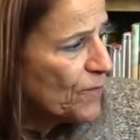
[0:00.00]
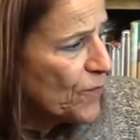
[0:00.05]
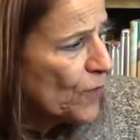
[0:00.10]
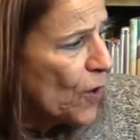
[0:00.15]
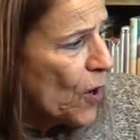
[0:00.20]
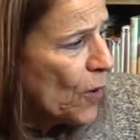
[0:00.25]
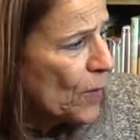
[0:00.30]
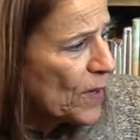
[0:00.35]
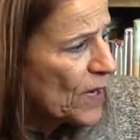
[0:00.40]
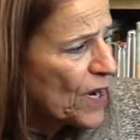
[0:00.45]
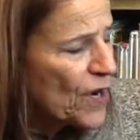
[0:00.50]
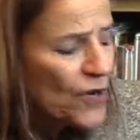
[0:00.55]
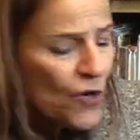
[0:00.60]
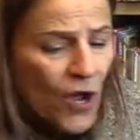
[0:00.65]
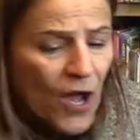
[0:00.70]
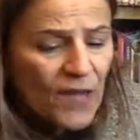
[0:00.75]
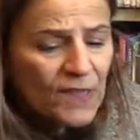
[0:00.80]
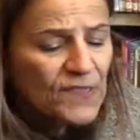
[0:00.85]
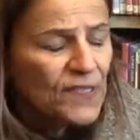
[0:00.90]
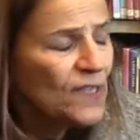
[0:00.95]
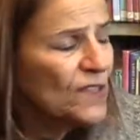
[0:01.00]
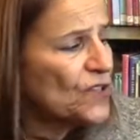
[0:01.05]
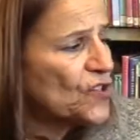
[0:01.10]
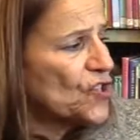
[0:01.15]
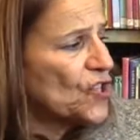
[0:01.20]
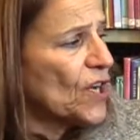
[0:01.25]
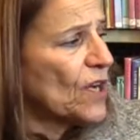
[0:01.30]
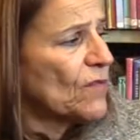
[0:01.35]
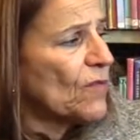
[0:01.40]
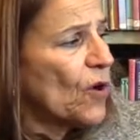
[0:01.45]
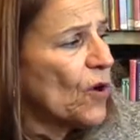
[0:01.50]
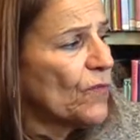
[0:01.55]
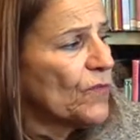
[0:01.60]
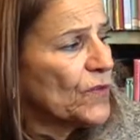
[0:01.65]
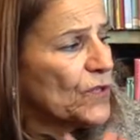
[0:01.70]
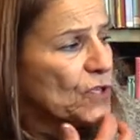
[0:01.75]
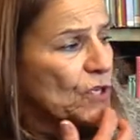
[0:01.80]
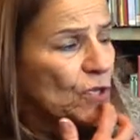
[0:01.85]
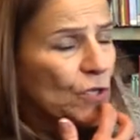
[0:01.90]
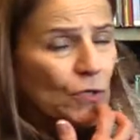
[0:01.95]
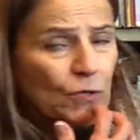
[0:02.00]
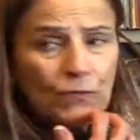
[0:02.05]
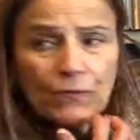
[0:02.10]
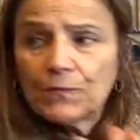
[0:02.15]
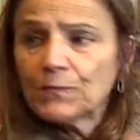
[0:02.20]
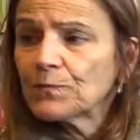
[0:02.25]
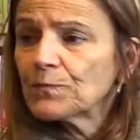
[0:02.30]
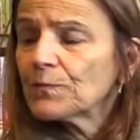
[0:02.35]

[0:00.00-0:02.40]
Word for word: forward and knocks his chair over, too.